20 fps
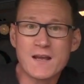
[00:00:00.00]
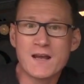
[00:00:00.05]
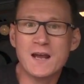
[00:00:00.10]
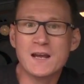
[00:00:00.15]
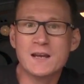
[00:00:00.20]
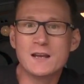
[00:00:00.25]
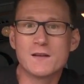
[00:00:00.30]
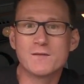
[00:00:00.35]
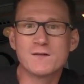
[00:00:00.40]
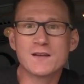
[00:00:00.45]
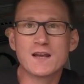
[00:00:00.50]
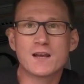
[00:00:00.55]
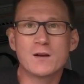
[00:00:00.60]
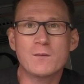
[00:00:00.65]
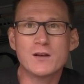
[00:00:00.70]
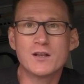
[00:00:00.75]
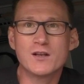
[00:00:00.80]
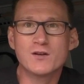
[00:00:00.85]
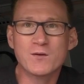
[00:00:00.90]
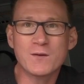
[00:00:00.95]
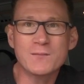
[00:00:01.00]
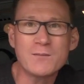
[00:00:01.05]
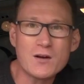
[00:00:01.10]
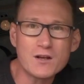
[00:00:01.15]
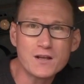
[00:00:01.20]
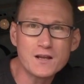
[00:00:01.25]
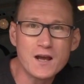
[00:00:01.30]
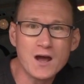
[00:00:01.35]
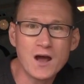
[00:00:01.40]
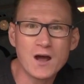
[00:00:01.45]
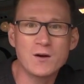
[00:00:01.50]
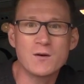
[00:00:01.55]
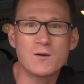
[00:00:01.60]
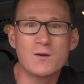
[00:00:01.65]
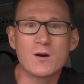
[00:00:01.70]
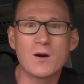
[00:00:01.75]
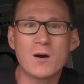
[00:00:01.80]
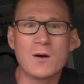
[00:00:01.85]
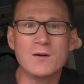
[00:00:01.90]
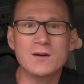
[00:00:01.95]
In the video description,
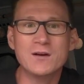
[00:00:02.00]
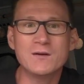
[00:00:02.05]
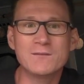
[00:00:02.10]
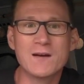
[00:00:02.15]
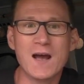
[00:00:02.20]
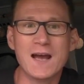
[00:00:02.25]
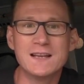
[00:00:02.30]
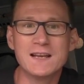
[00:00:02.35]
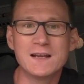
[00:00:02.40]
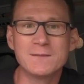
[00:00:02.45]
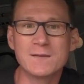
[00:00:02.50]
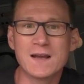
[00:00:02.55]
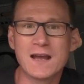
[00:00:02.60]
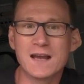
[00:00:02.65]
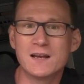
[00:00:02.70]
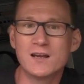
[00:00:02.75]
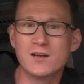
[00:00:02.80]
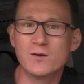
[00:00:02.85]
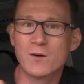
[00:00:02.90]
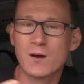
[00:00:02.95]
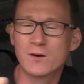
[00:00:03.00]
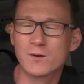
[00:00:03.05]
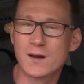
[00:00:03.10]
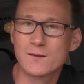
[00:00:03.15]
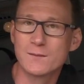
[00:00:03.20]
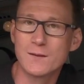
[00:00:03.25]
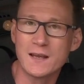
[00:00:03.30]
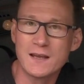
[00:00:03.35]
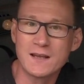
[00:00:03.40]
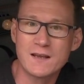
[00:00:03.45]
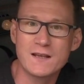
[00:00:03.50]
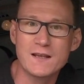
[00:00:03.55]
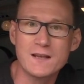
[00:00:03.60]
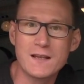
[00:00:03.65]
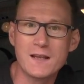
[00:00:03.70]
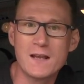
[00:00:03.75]
you'll also find some links to equipment,